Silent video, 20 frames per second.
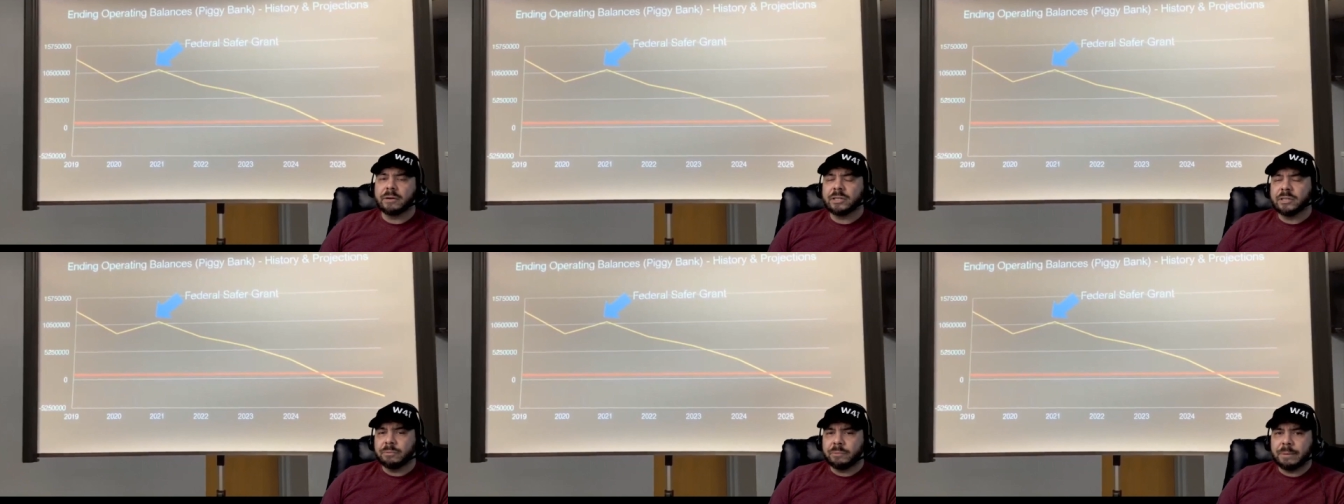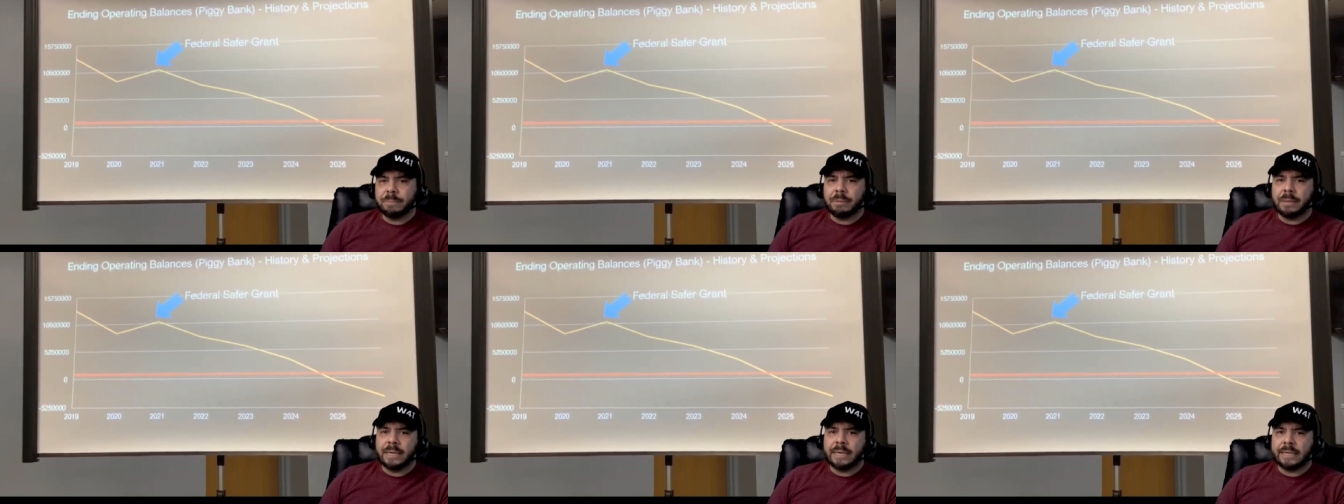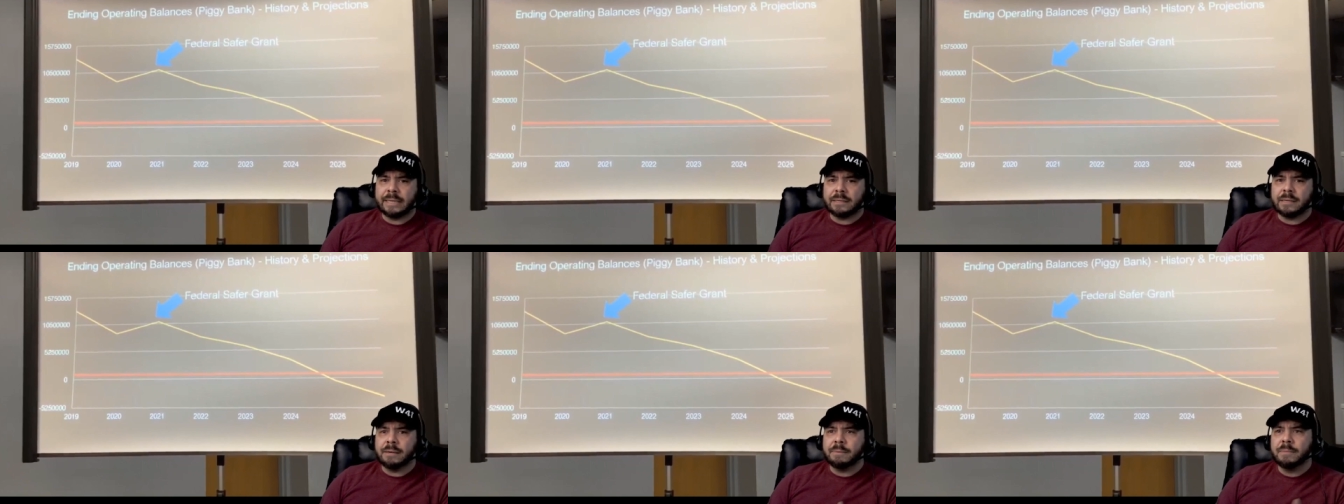to
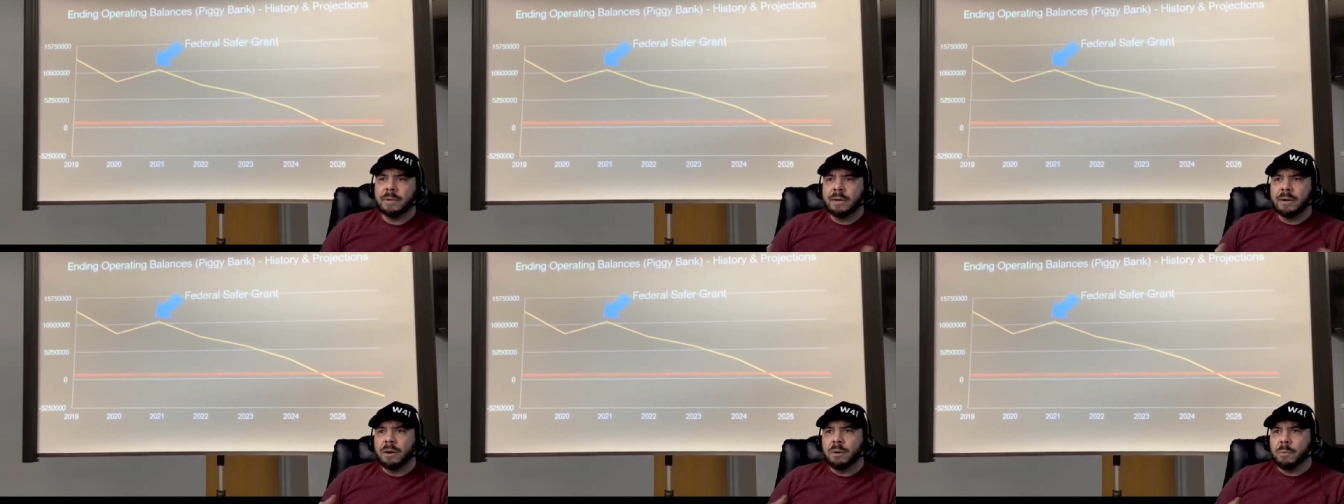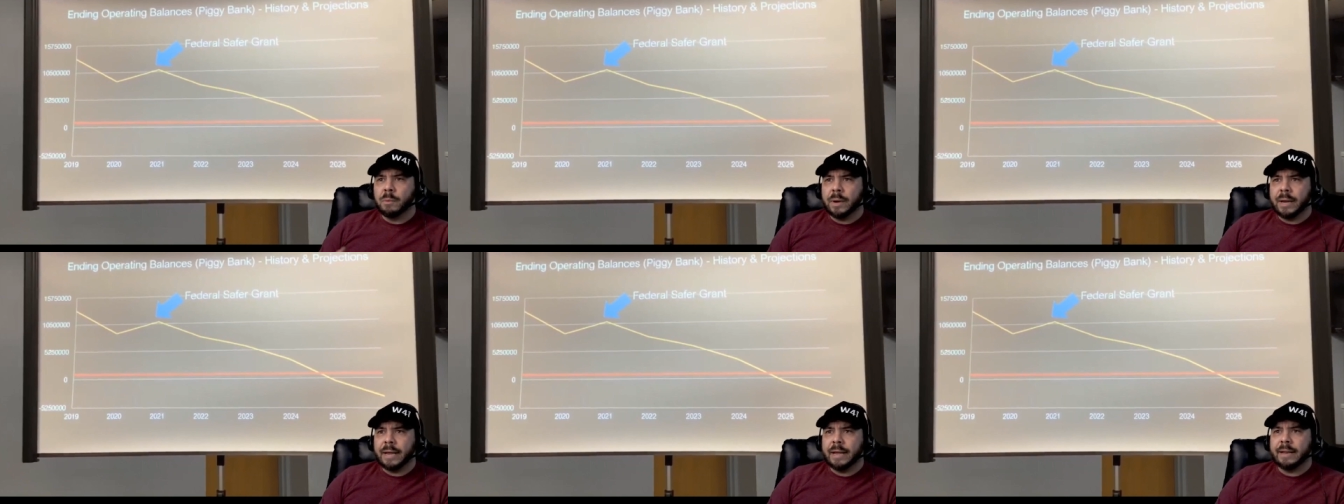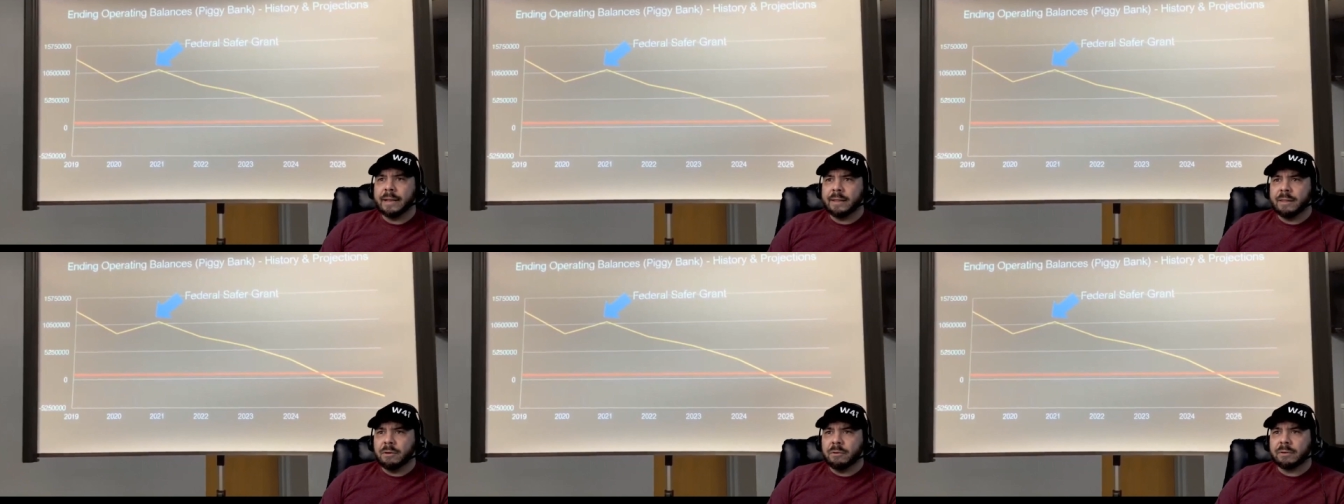replace them
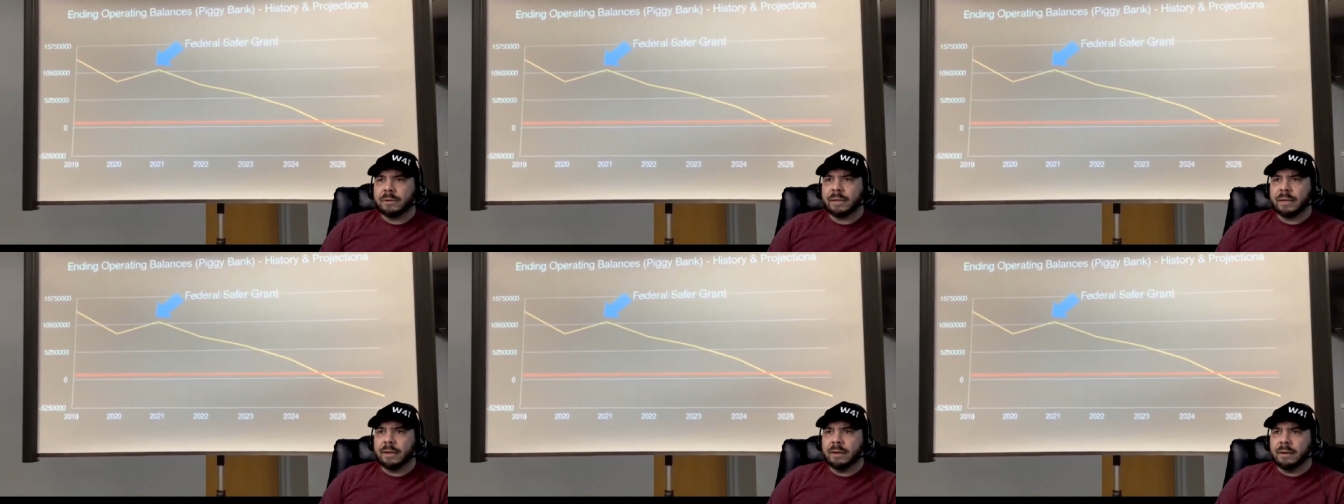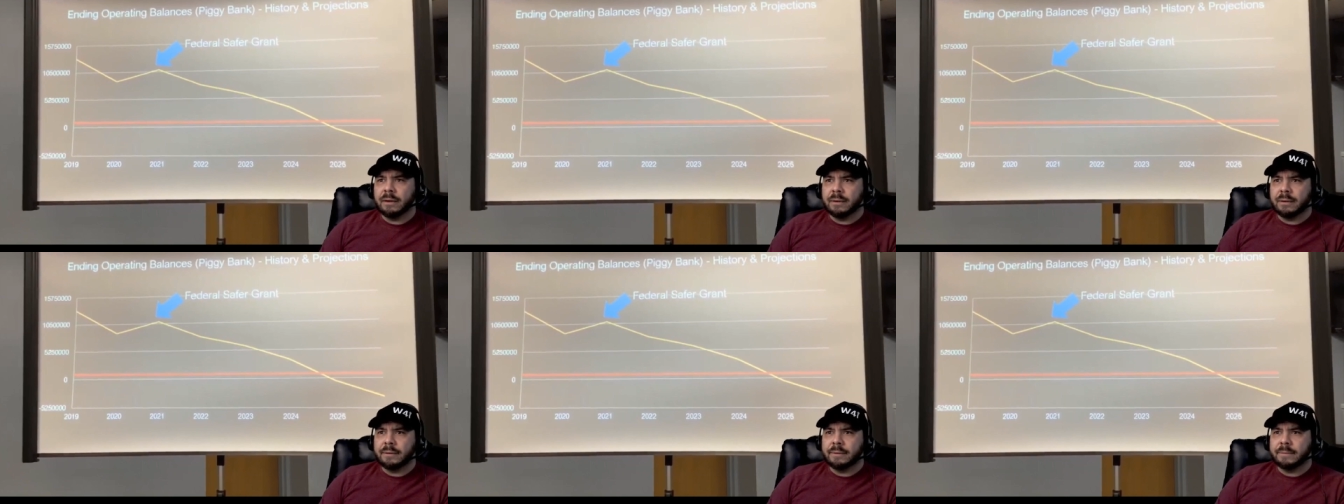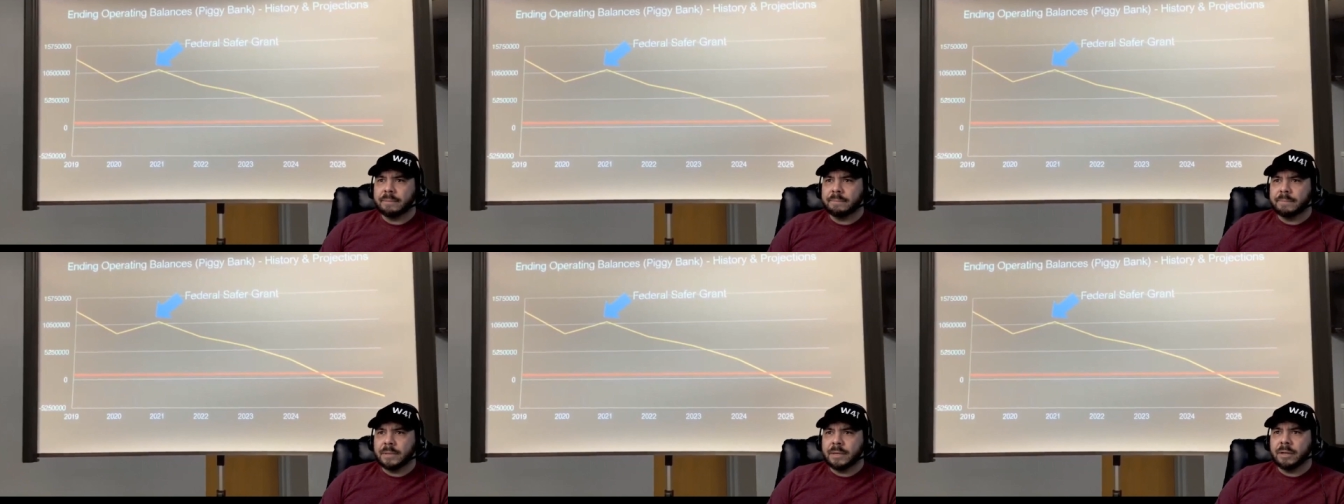when those
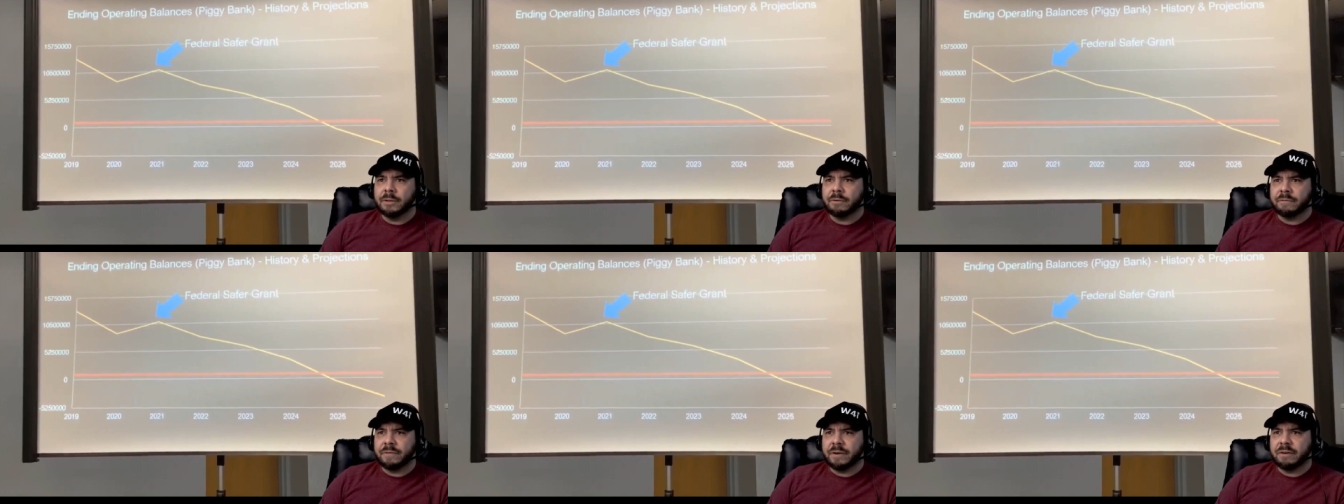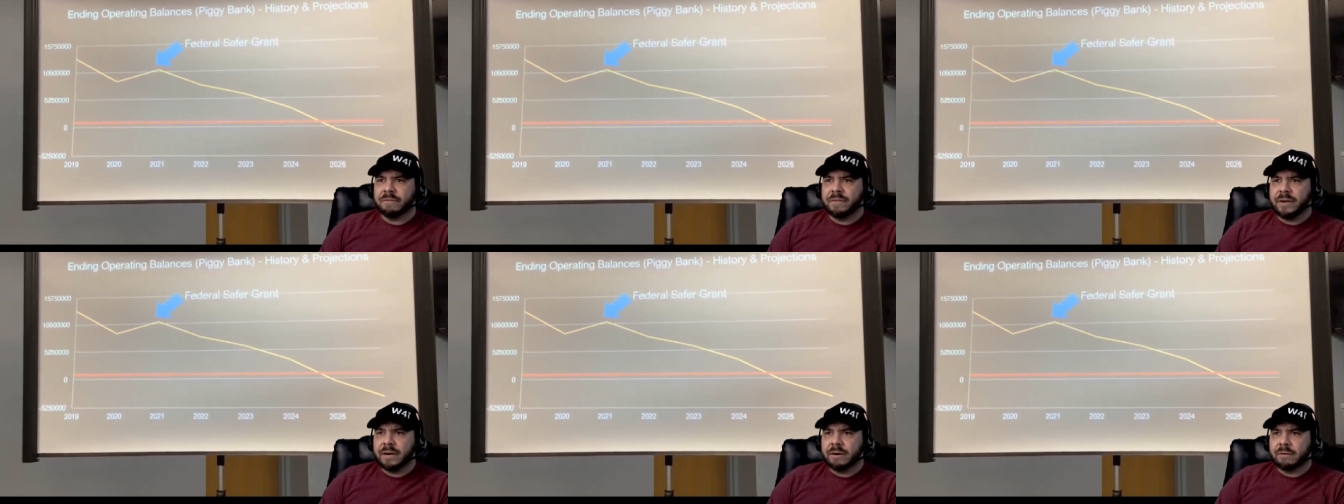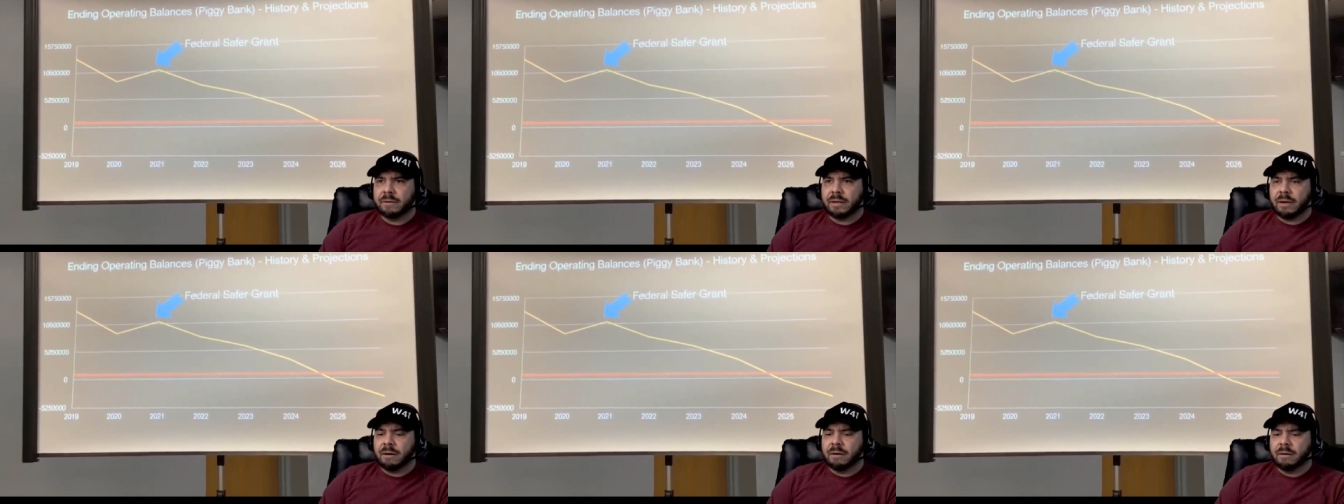other
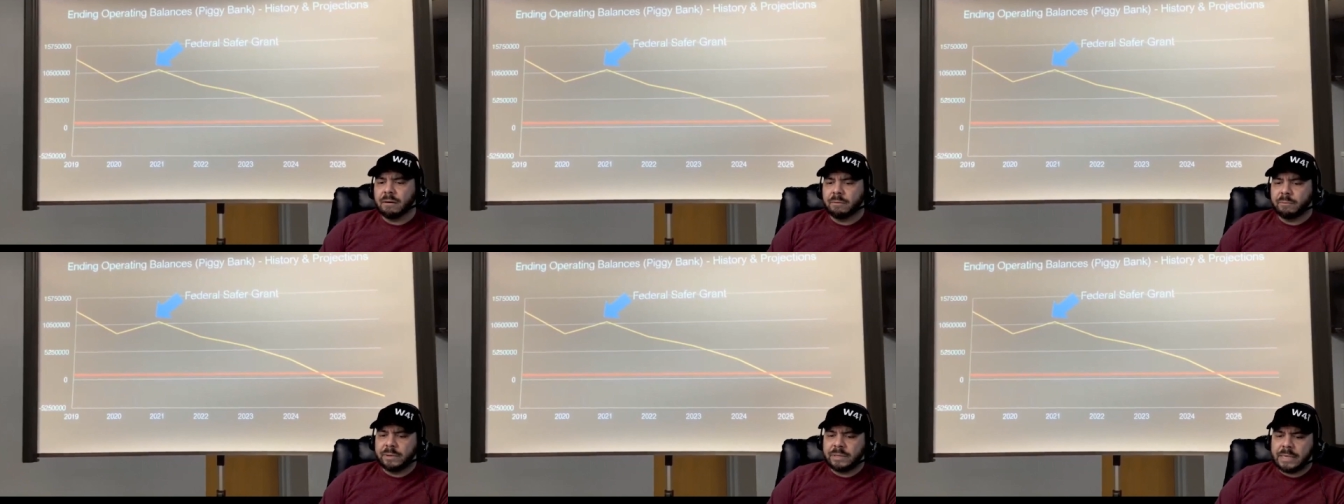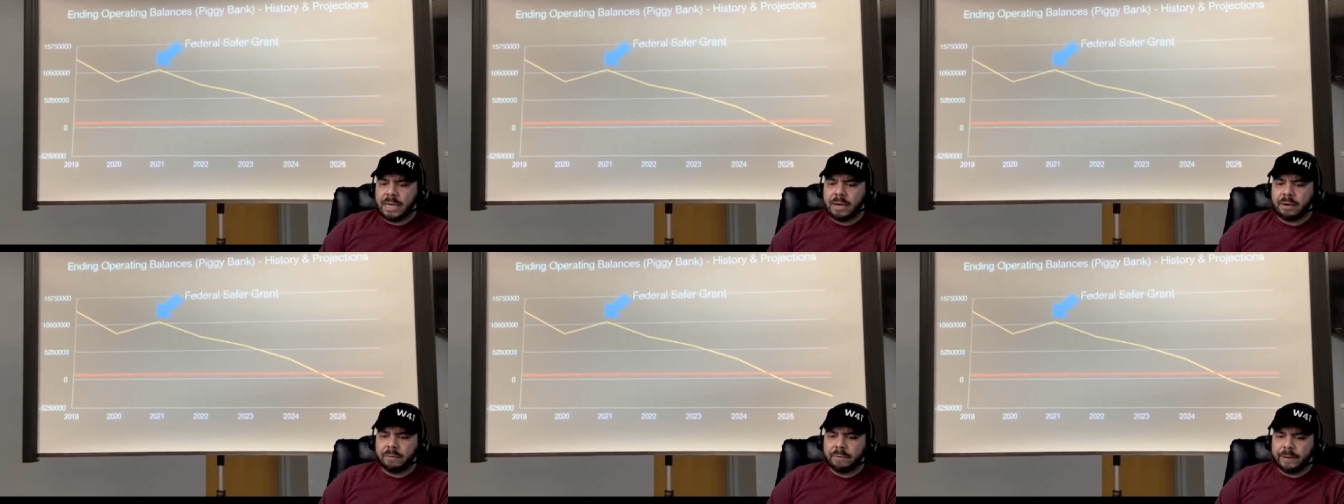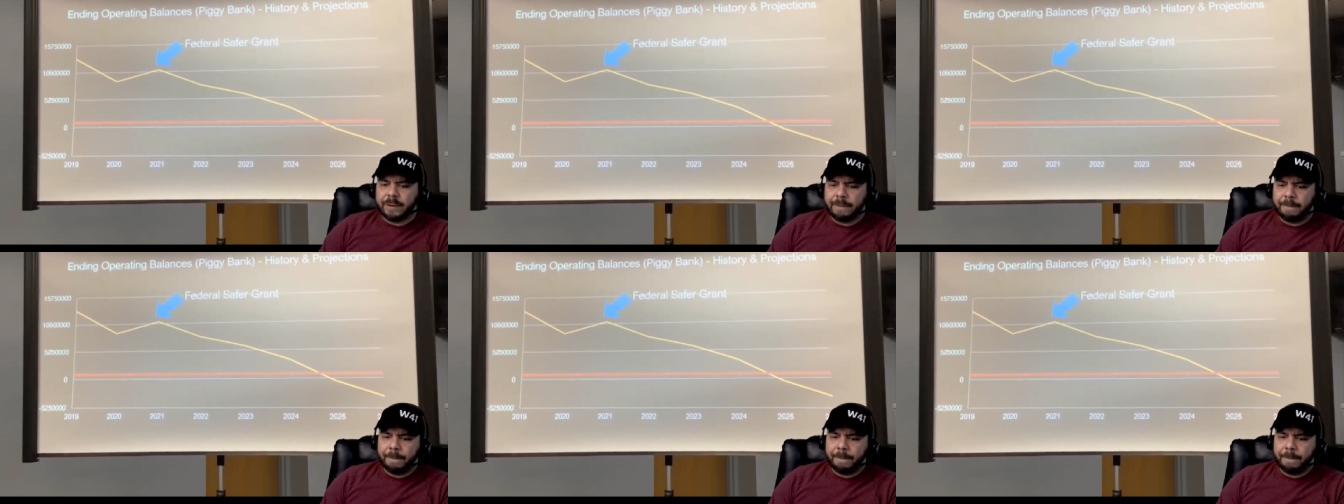firefighters are retiring.